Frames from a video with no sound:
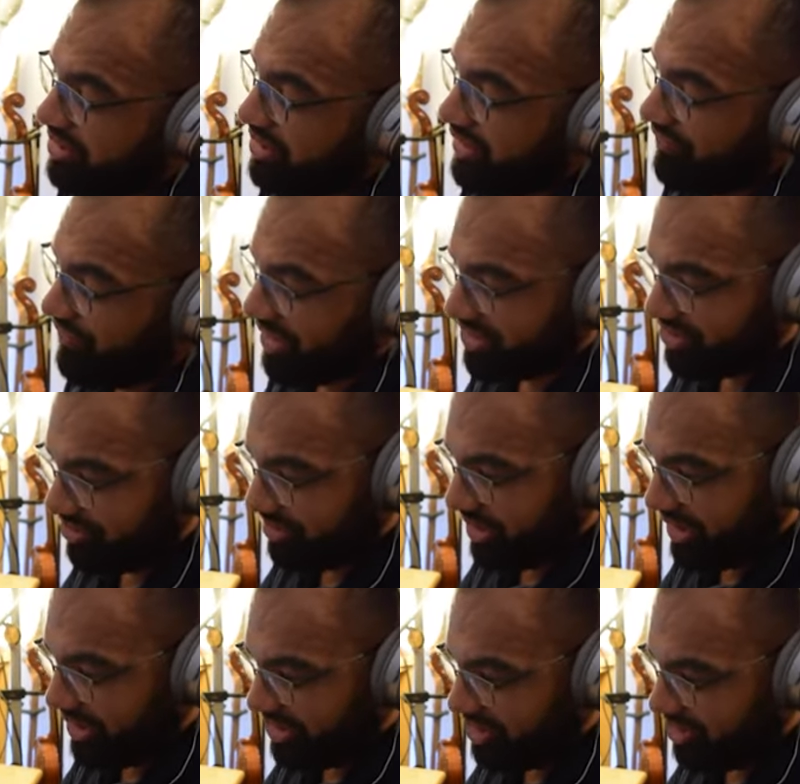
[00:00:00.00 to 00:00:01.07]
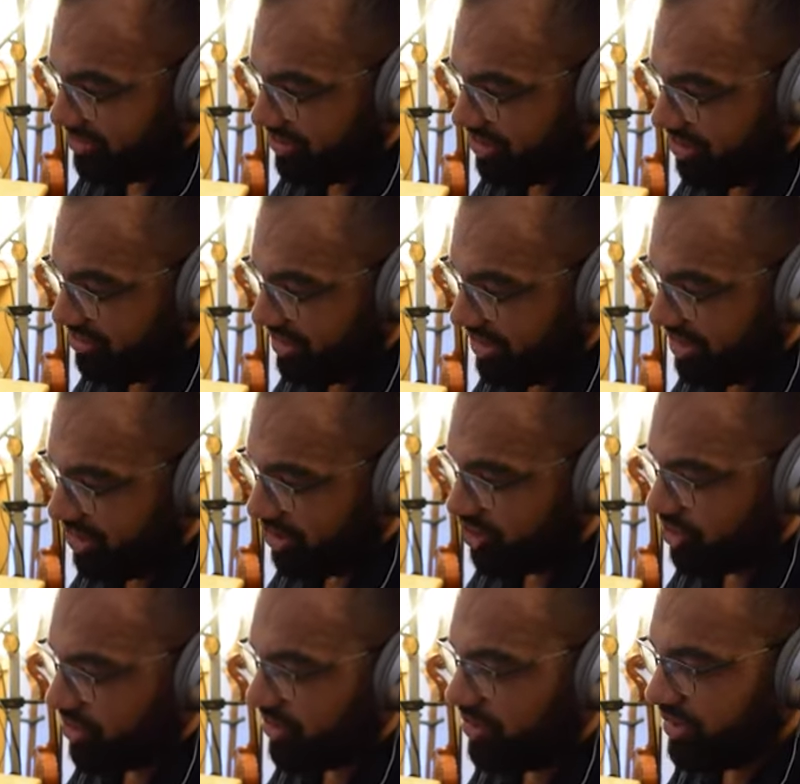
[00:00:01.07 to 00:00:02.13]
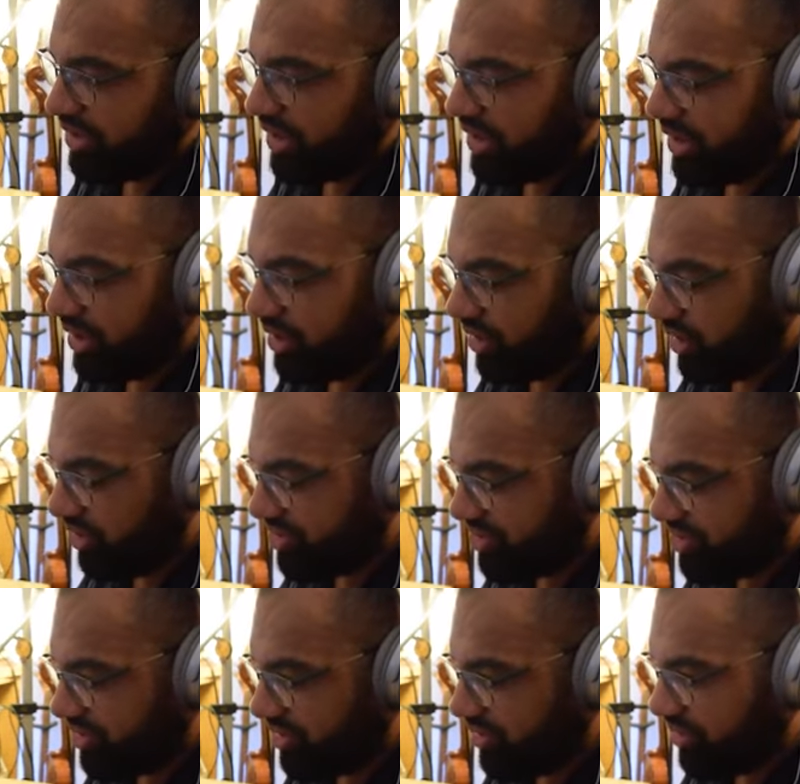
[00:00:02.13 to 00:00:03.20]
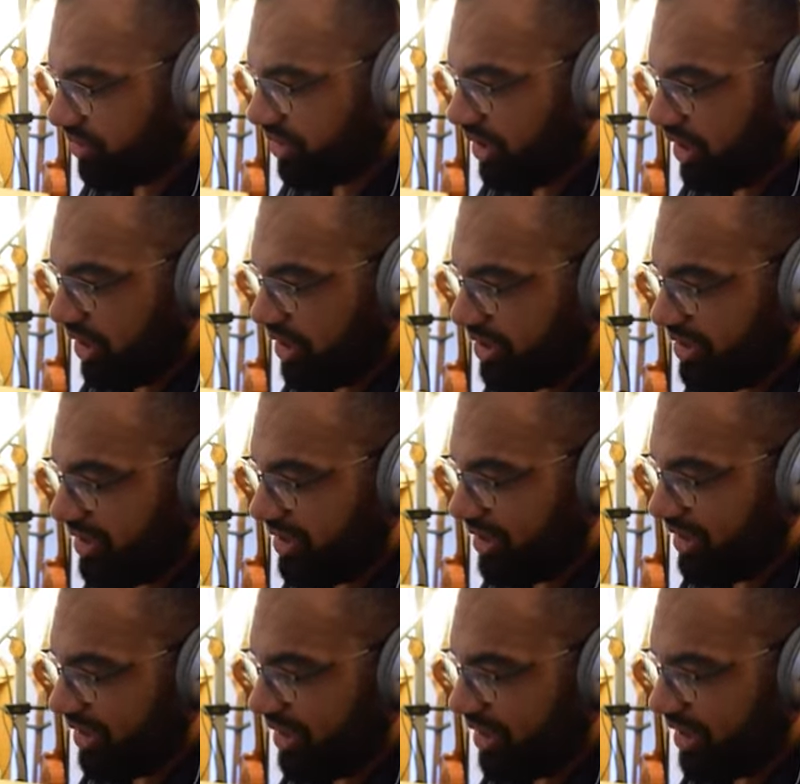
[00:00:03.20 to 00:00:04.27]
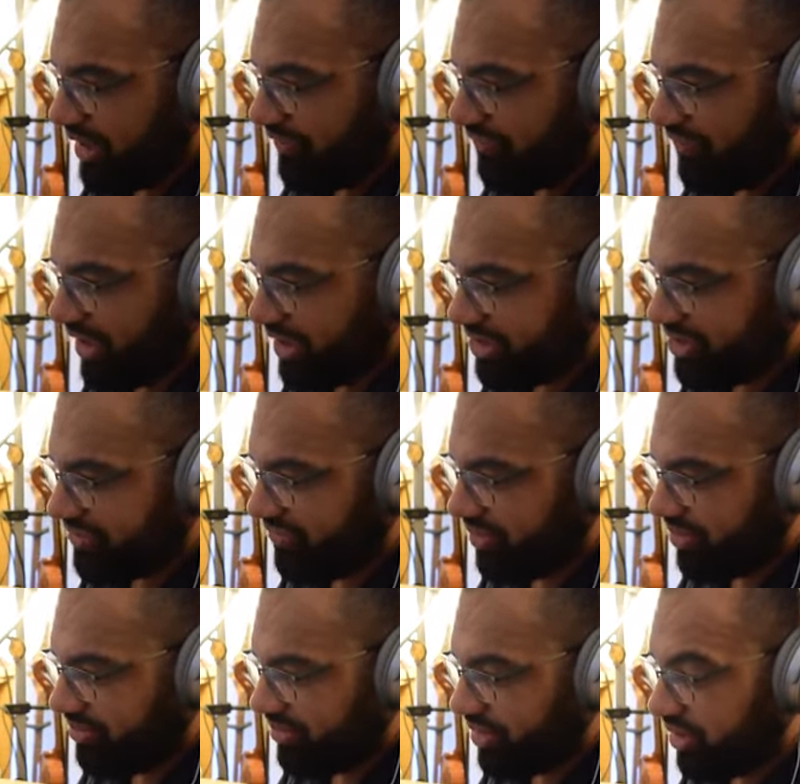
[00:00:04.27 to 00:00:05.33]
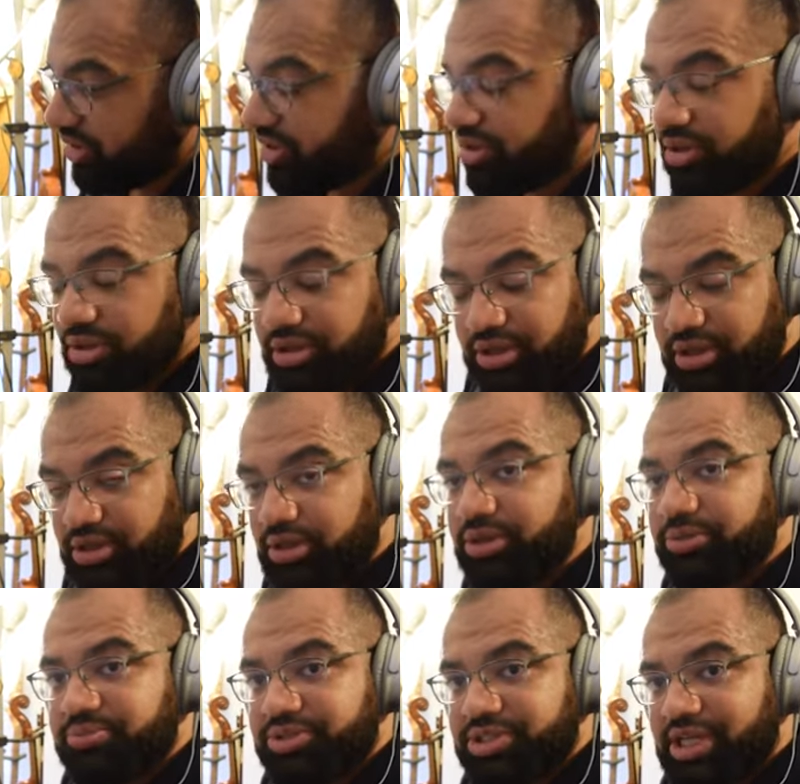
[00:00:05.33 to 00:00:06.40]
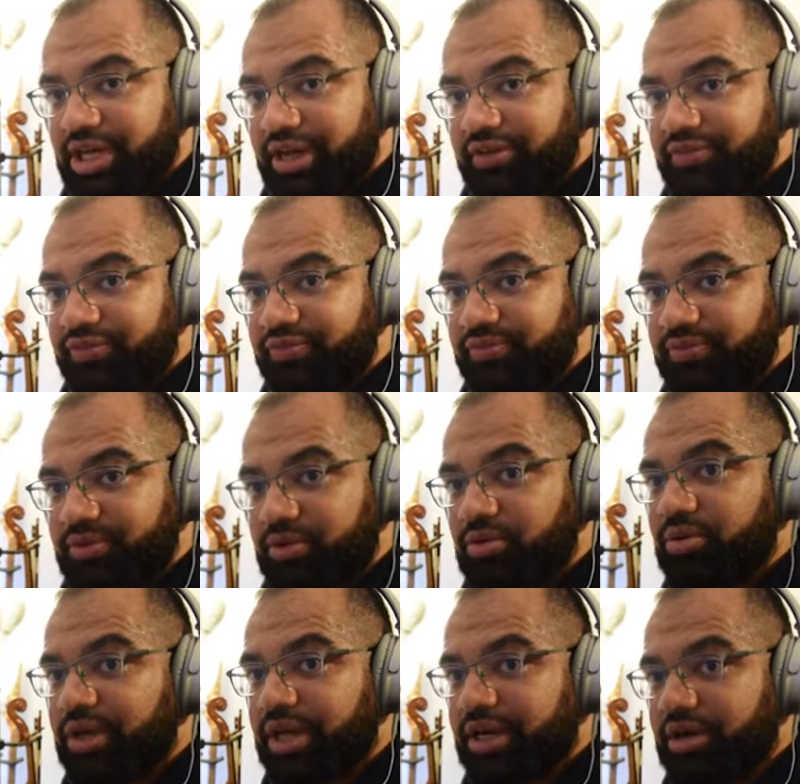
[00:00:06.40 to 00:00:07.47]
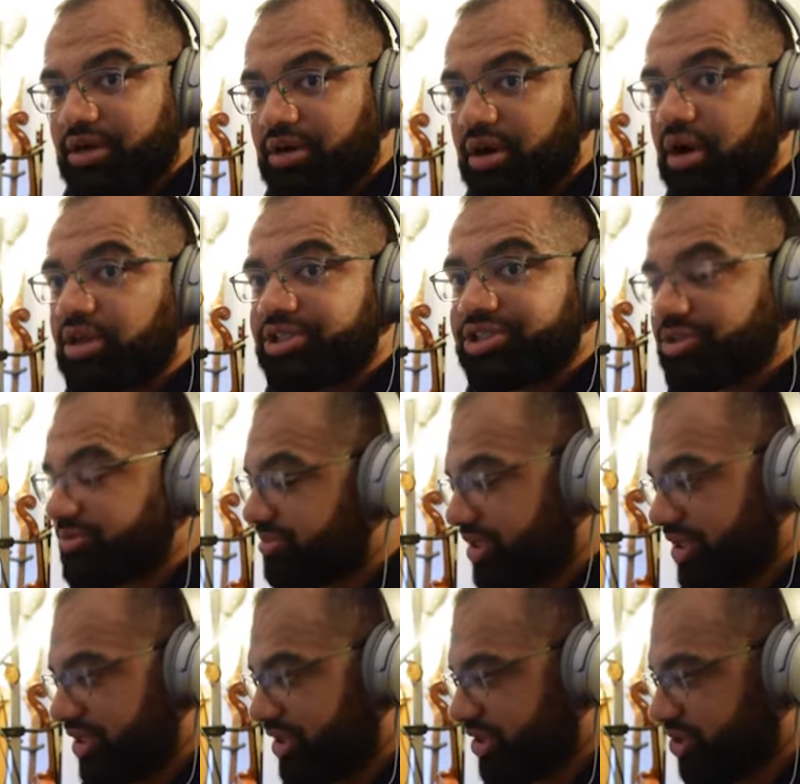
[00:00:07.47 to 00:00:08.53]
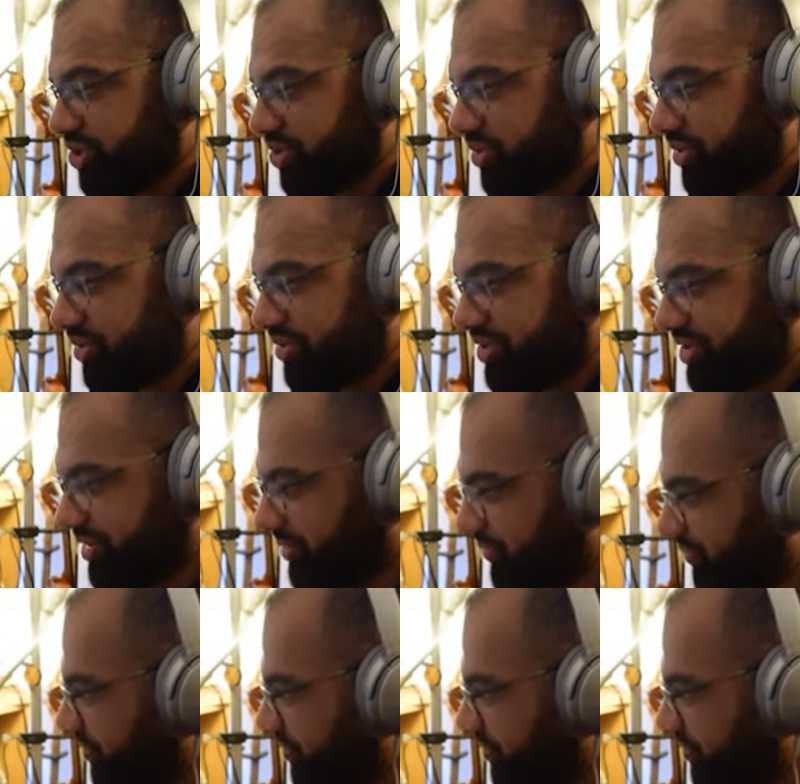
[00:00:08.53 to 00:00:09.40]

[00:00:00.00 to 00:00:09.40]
the effects from my instrument are being controlled, and then also the effects from the the loops that I've created are also being controlled. So,